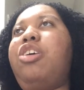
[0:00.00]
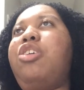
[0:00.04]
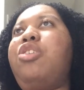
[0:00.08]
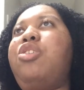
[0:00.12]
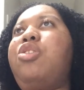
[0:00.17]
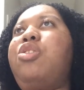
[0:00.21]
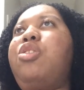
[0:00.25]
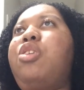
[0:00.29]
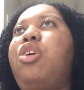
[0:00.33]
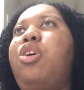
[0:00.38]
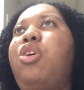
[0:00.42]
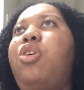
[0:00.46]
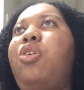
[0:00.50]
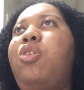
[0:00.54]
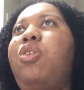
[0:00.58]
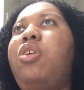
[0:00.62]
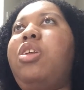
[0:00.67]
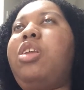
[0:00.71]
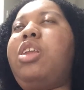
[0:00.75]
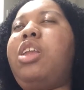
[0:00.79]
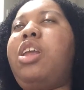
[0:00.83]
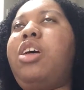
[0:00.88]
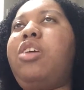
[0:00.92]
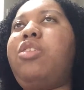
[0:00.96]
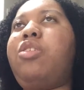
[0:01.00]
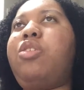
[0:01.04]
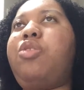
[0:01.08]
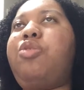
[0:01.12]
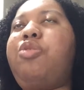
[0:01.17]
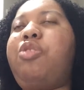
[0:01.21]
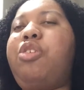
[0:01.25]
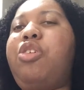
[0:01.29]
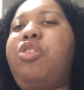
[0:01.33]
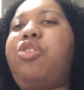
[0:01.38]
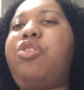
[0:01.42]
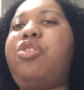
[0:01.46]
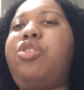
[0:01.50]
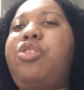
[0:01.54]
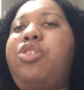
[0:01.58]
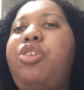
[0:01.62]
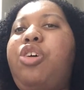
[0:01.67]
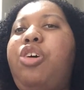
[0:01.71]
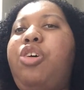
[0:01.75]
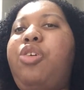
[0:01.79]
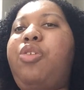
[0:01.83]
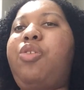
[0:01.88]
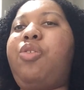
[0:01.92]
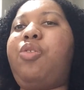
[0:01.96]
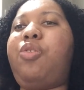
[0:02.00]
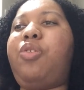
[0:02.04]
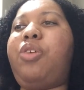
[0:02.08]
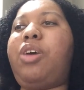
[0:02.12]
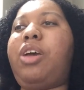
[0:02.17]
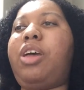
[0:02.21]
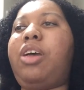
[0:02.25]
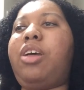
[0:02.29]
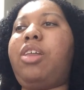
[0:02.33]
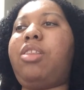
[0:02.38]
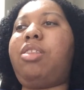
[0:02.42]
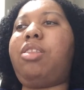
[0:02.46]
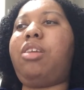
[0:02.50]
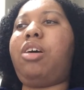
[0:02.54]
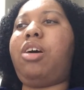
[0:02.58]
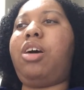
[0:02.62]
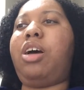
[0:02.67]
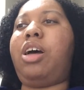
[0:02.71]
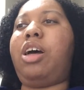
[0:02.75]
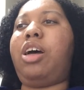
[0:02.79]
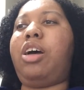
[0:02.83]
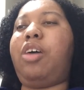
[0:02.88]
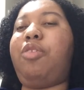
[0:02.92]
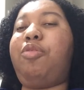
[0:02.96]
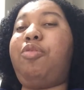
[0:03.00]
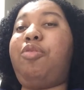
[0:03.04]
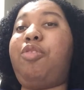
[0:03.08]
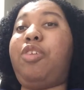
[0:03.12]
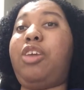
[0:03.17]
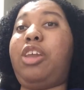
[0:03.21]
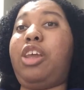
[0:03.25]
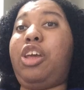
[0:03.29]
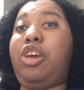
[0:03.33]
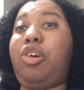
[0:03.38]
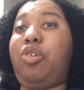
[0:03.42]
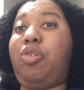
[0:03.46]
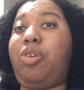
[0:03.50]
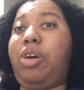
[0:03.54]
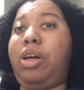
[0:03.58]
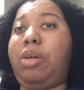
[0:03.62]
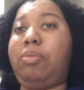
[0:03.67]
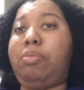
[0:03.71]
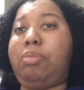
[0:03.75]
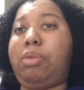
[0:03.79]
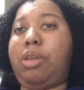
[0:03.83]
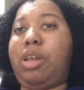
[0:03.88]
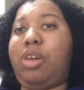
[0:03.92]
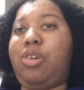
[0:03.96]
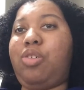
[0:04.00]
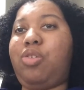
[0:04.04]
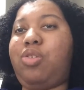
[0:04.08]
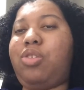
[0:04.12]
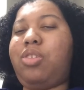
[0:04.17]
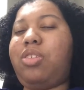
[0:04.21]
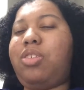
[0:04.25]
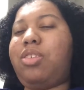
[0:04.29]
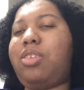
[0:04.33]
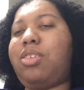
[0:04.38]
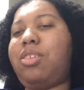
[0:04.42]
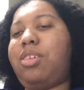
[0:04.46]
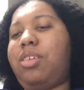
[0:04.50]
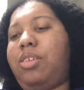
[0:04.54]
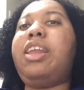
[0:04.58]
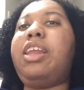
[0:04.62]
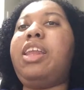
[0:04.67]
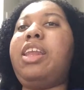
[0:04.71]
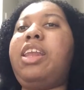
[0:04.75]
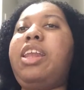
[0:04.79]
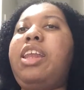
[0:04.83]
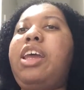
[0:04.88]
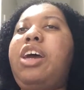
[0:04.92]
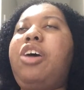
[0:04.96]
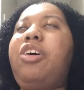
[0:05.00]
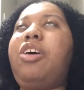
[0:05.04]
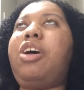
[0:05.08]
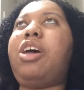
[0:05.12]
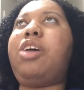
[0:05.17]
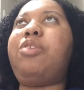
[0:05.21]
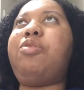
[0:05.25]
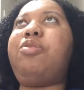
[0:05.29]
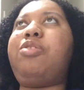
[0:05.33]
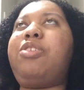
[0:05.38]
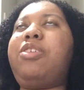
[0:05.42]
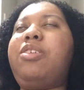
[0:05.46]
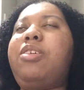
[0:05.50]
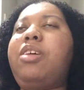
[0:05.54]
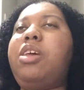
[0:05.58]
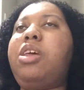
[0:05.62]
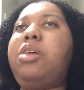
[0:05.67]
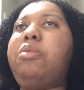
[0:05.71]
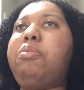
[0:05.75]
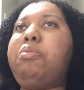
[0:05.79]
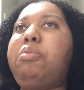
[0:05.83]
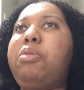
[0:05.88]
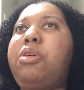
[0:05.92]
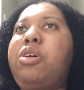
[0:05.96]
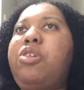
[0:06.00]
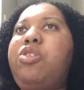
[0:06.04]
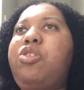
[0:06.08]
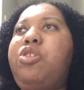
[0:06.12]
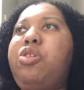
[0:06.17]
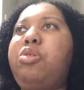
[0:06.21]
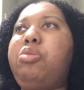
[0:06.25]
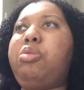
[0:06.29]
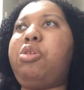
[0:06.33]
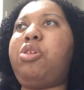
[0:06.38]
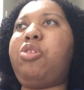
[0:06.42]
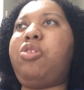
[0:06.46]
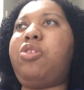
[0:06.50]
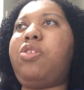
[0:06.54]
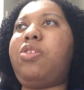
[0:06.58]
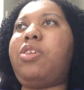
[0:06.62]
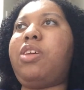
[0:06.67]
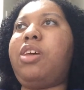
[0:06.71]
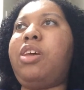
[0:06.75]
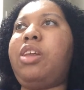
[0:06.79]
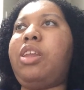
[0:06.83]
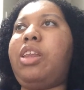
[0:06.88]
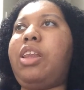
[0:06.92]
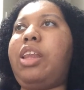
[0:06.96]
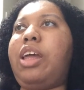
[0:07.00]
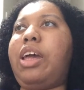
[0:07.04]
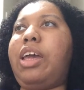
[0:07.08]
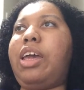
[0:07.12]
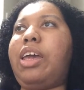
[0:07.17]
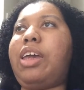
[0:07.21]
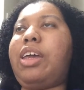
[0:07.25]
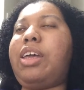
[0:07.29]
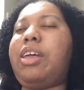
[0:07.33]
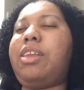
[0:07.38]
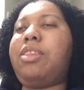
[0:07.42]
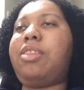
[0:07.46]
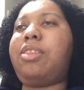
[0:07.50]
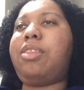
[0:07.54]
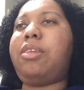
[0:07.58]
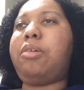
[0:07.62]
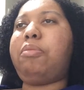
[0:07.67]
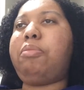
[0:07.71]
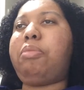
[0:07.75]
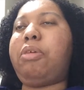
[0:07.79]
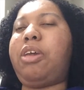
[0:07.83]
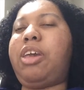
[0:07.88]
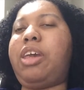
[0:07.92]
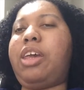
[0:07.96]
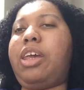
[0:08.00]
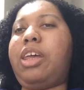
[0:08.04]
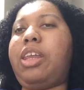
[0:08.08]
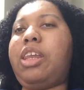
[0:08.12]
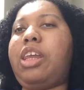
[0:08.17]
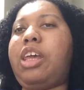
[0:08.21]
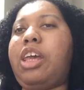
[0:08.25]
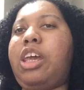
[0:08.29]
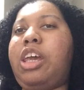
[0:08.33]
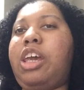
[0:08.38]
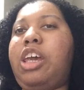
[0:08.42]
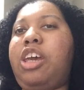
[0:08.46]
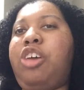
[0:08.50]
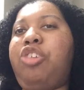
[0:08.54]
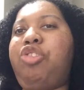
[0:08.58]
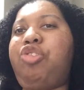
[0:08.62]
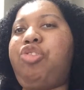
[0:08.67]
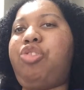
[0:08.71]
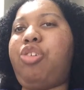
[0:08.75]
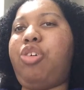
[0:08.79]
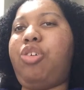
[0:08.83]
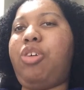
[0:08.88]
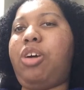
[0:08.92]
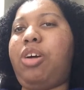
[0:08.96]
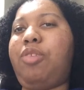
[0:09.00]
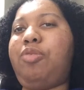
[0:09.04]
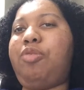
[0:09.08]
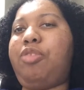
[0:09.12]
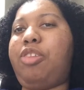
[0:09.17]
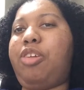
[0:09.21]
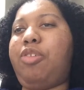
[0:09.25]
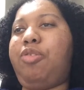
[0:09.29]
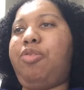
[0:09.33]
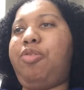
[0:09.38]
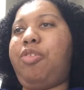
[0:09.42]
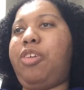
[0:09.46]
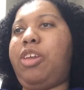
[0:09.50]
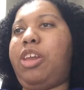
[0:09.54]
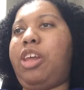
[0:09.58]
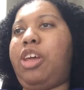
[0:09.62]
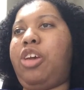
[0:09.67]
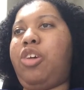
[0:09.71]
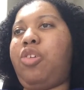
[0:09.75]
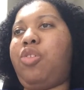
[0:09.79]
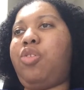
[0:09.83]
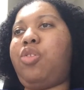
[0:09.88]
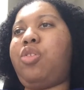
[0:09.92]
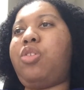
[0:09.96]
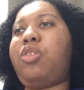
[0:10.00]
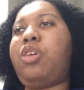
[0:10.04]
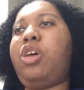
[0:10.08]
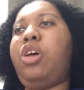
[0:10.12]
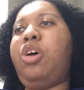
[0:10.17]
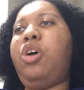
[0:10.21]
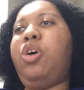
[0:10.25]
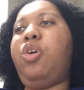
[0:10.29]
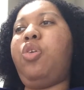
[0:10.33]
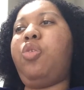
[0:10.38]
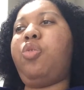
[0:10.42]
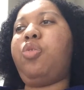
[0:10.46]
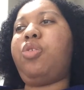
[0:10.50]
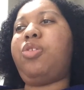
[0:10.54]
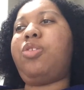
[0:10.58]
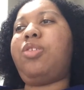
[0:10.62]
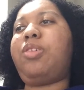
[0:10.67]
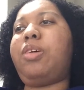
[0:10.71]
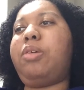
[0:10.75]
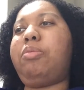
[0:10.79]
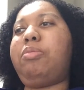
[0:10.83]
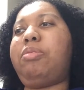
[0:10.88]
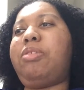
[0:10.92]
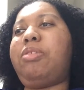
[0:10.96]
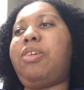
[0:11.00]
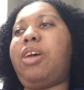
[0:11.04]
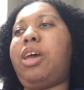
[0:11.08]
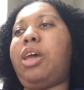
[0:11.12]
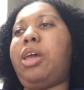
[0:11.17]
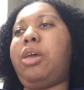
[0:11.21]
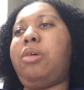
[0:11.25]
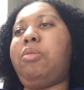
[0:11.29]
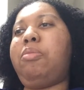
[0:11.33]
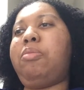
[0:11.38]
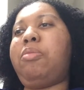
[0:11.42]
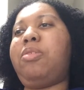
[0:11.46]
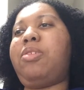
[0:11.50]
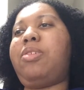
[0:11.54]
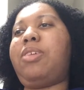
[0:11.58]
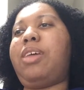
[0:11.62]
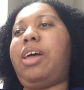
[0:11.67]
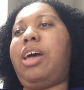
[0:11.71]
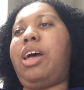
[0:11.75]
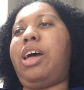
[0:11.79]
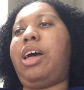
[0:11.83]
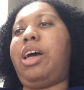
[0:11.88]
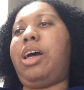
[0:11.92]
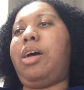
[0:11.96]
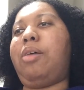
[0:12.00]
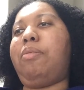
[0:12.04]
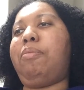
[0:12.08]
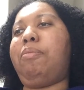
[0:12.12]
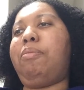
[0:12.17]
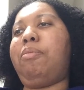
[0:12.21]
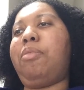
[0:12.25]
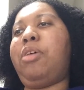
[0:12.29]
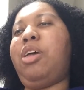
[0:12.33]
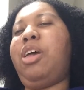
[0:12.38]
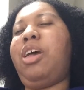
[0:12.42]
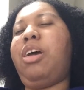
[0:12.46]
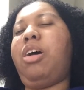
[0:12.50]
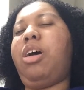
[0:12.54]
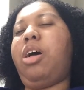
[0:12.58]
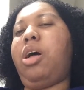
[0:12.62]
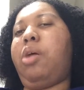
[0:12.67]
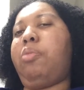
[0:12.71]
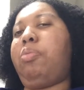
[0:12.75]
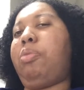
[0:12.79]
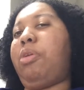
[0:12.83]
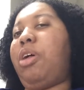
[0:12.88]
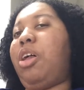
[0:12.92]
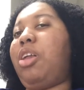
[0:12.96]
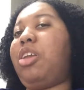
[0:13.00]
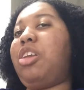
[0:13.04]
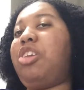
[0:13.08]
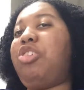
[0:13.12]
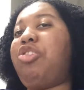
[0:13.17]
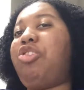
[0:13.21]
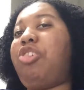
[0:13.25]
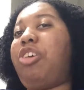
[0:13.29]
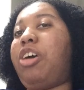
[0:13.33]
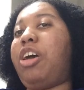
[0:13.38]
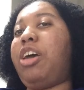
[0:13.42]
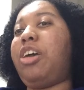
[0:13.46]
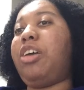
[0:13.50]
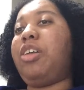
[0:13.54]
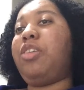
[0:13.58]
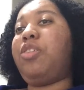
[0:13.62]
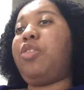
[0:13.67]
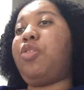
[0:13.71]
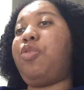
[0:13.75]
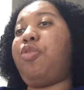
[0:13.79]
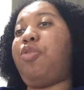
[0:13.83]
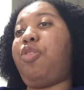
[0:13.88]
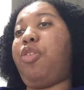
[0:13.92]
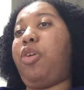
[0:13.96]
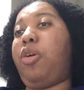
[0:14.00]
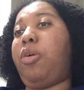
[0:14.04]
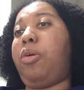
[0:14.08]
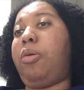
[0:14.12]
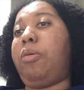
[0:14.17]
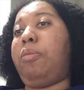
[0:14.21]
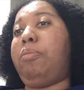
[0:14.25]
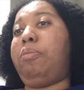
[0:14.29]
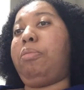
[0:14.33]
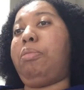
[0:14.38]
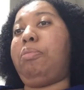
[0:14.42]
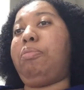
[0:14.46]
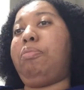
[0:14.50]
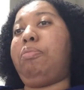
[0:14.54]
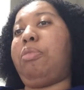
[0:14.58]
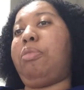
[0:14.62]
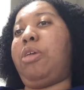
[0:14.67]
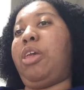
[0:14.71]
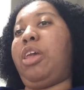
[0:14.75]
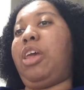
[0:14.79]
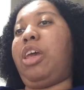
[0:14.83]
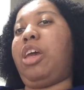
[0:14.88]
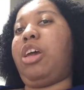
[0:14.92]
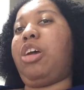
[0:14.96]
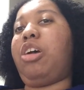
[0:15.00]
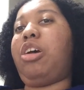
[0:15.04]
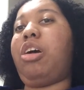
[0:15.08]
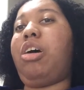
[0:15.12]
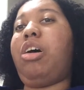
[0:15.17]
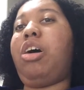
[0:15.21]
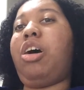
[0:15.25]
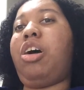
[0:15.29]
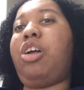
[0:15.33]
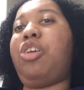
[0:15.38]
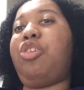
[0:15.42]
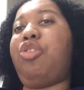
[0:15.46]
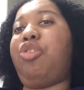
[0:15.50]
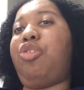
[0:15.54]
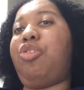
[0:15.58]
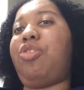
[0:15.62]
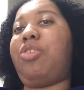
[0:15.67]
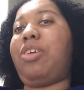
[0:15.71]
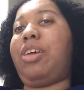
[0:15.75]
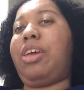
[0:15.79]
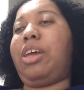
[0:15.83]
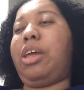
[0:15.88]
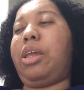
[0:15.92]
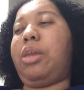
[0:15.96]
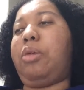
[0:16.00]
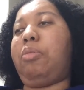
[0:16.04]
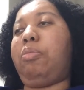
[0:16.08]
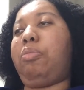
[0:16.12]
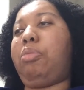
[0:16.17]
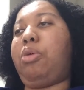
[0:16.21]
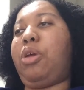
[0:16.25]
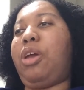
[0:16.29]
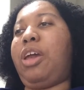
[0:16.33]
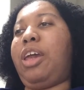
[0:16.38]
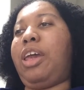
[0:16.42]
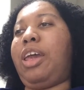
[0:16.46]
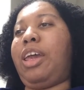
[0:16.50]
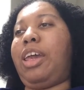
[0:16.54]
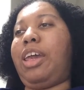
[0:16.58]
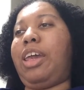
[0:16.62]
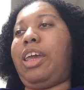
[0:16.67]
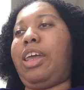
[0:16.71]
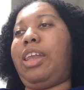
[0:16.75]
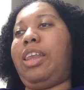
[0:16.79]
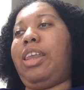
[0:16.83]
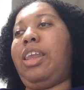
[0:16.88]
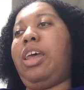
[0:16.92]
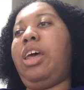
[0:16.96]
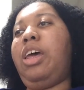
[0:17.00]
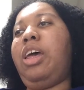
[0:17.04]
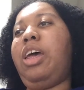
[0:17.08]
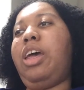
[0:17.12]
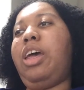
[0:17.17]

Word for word: So let's first start with uh, video uploads. Now, I've seen booktubers and like the beginning intro of their videos will sometimes um, apologize for being gone or taking a break and